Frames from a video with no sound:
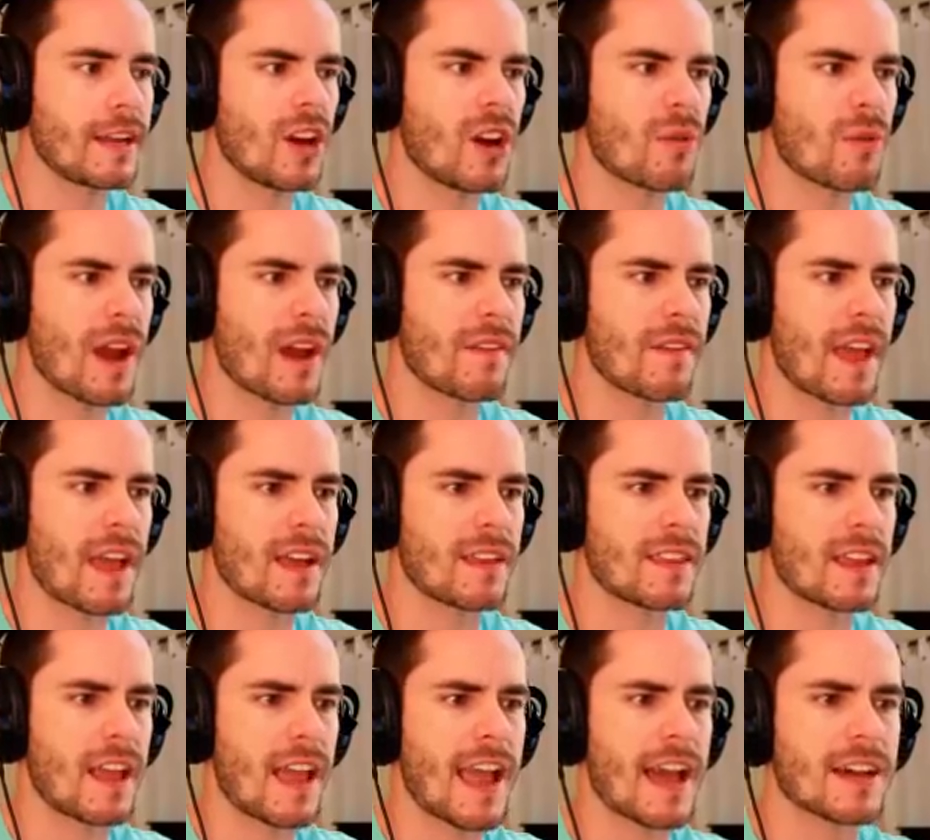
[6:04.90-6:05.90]
and go around that
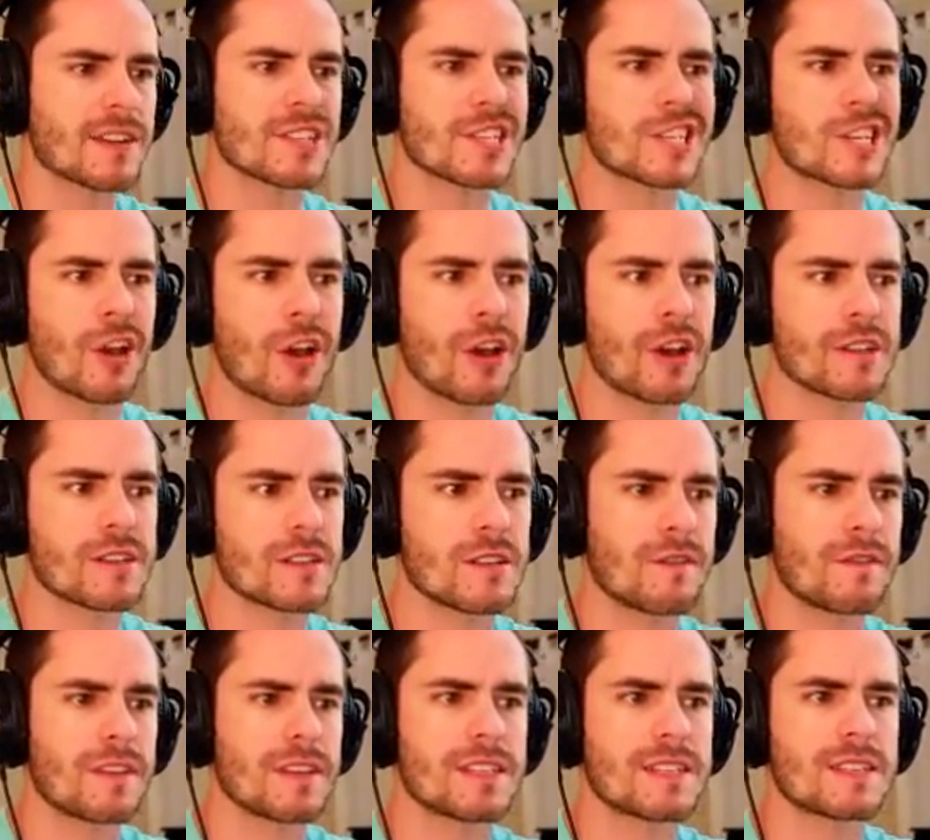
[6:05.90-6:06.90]
the outskirts
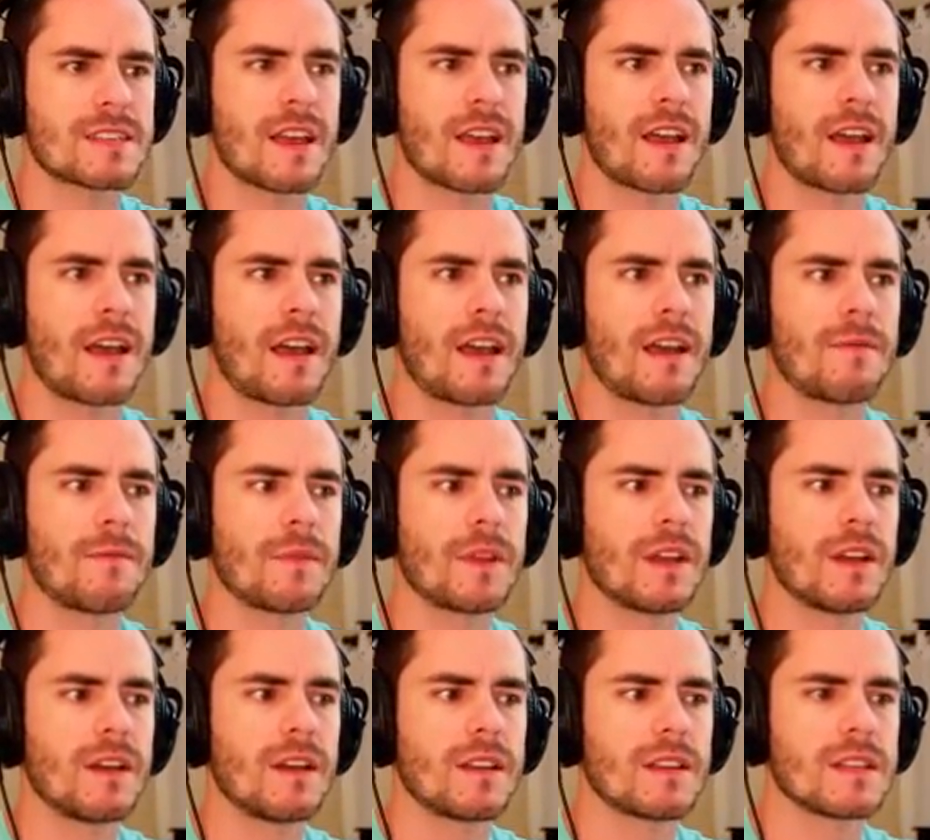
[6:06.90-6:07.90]
of this, uh...
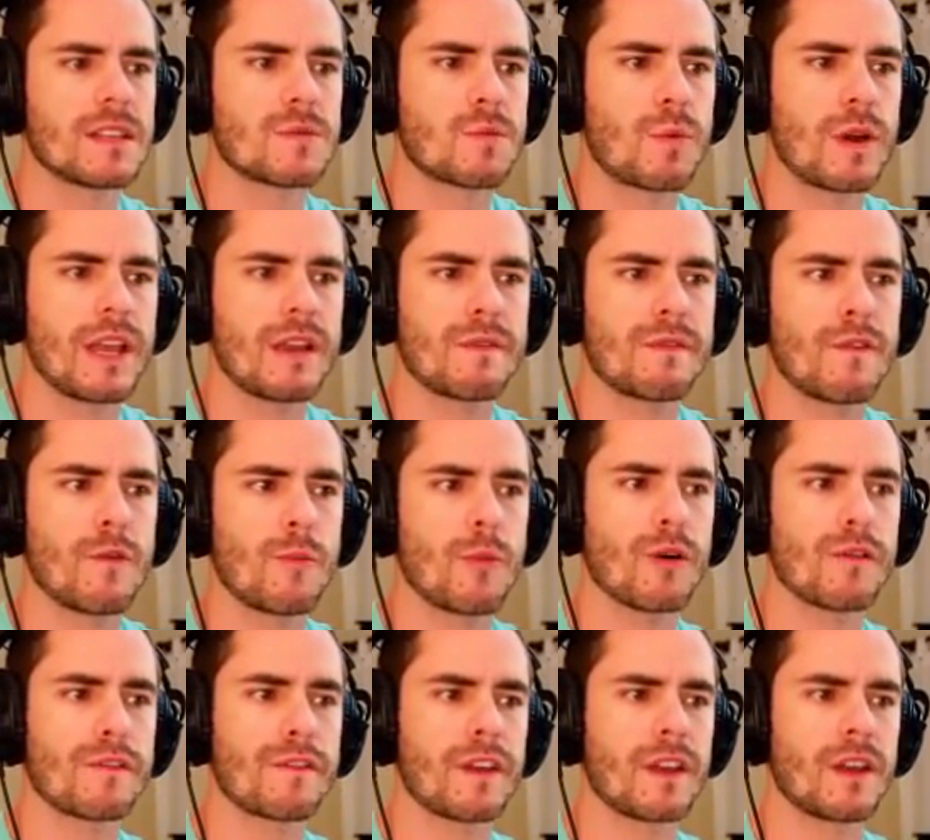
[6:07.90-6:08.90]
this weird
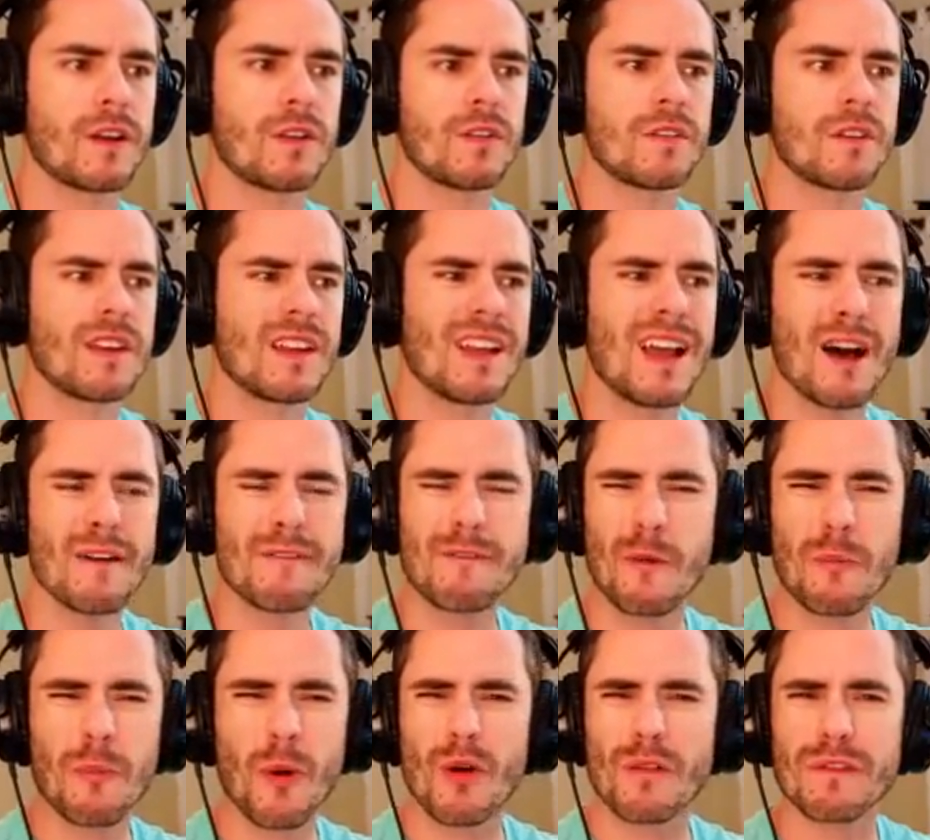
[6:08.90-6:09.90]
football field. A
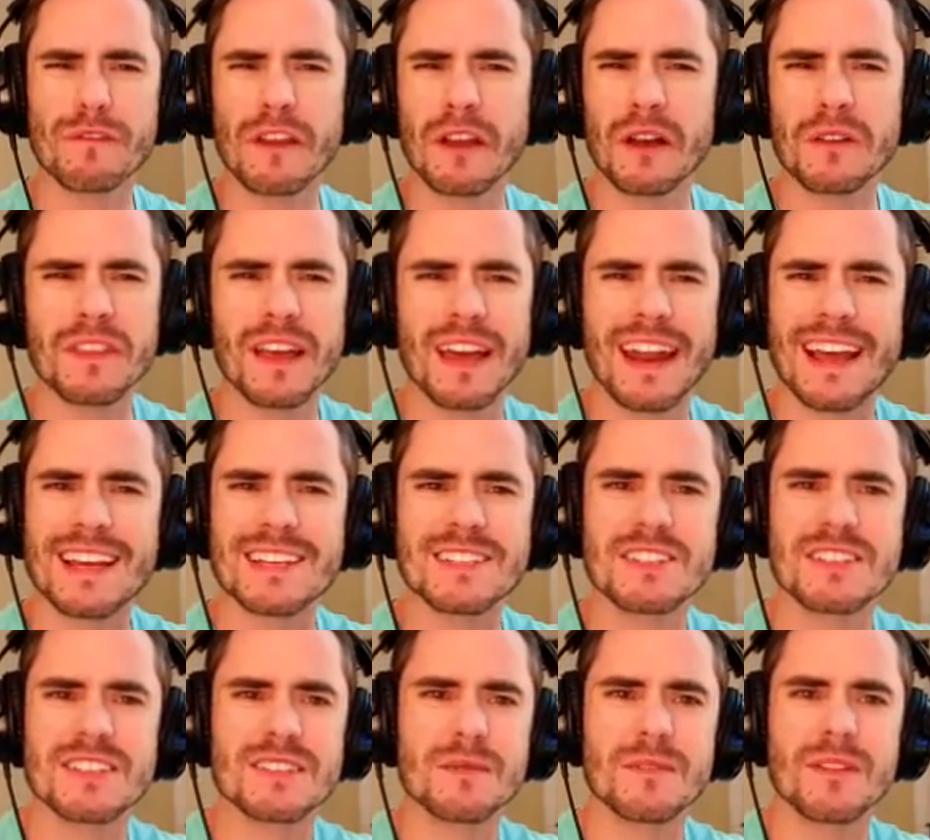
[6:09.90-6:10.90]
football field that
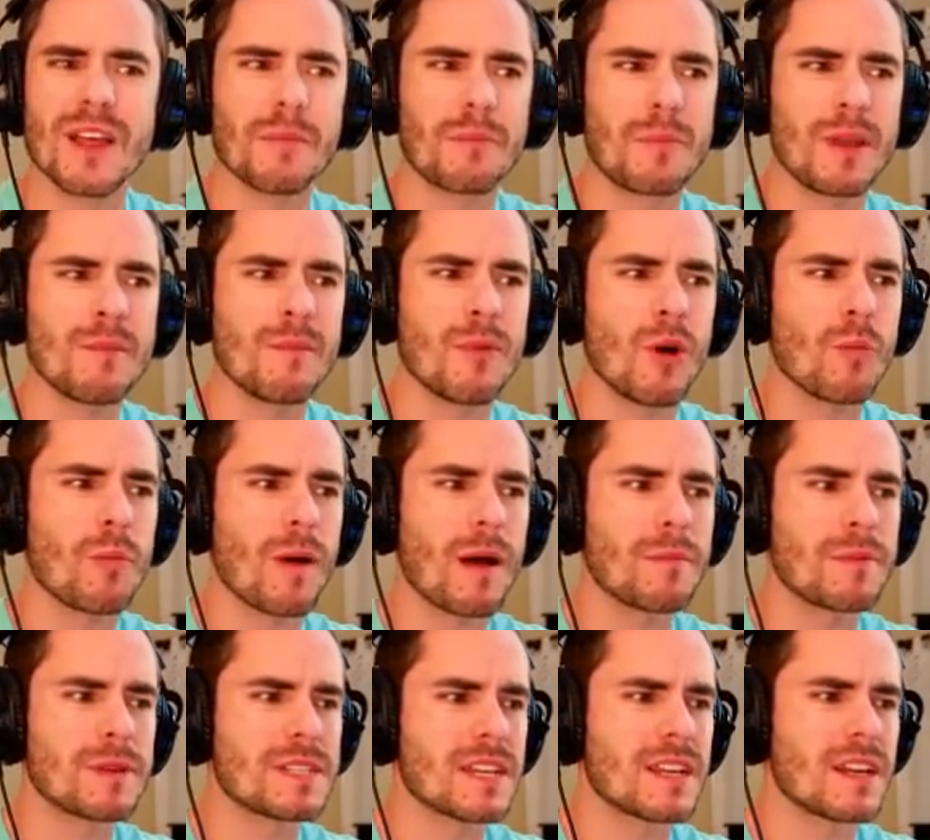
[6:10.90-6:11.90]
has, like, pinball
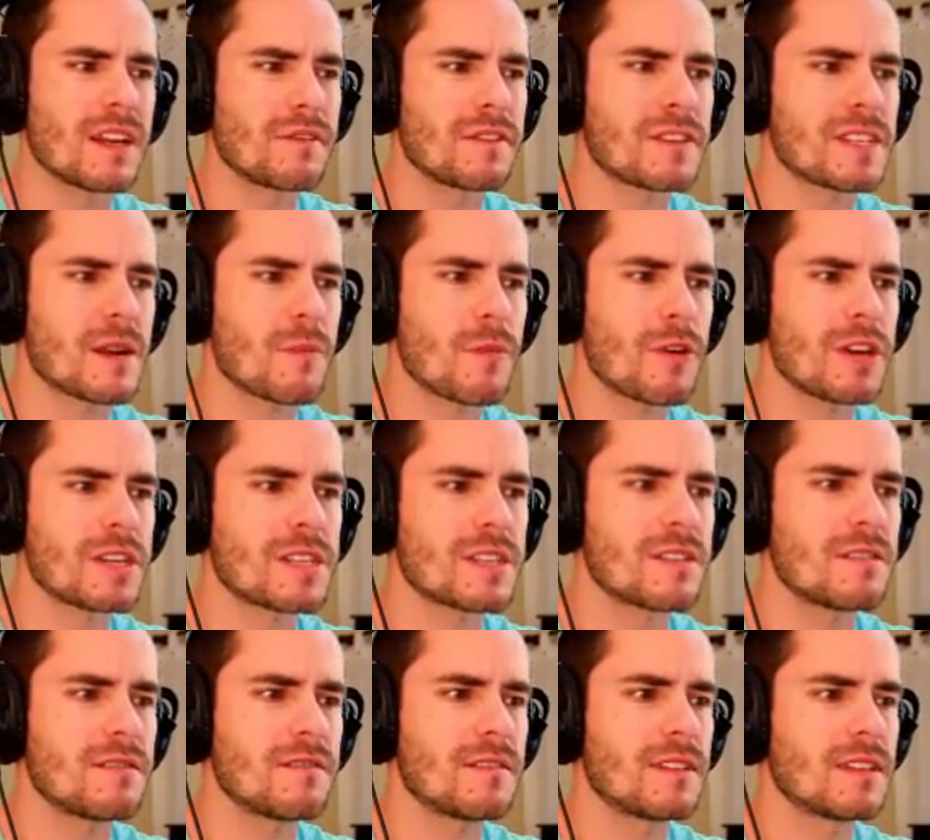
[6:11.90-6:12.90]
bumpers in it for some
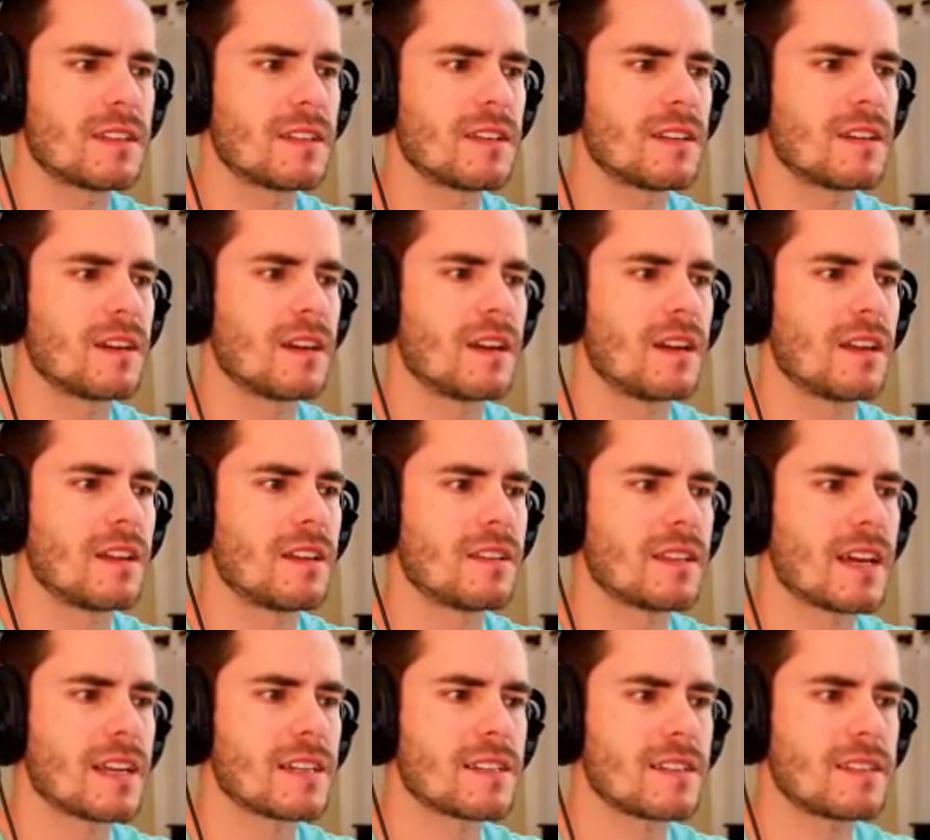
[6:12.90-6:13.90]
reason.
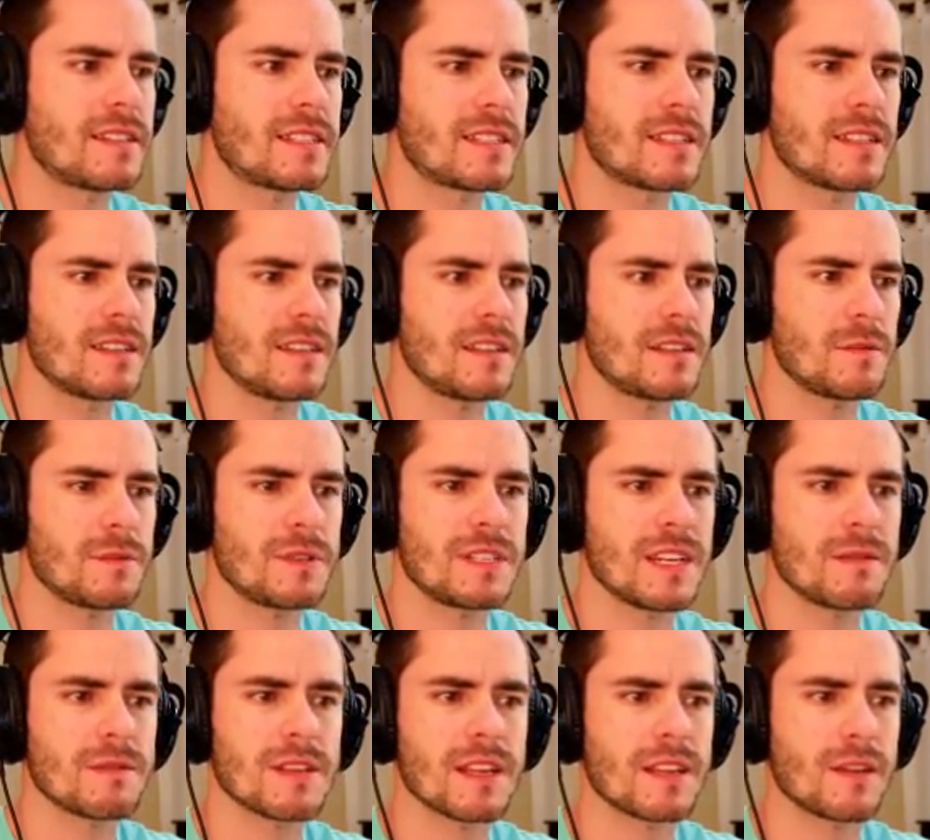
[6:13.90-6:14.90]
That
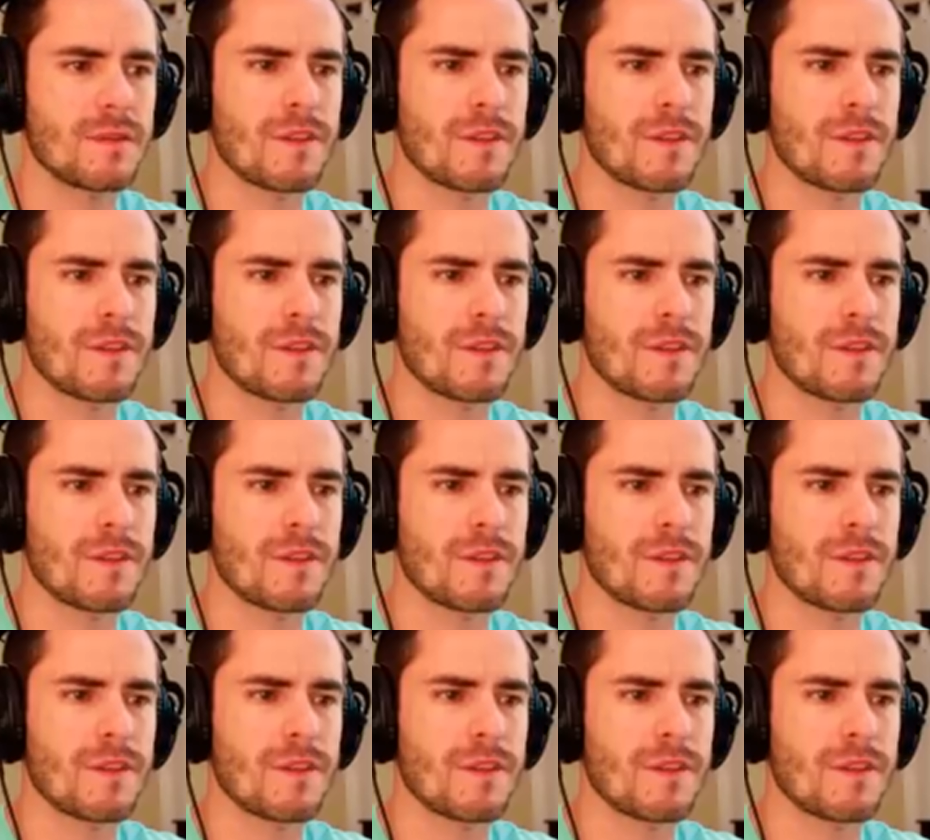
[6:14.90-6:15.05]
seems like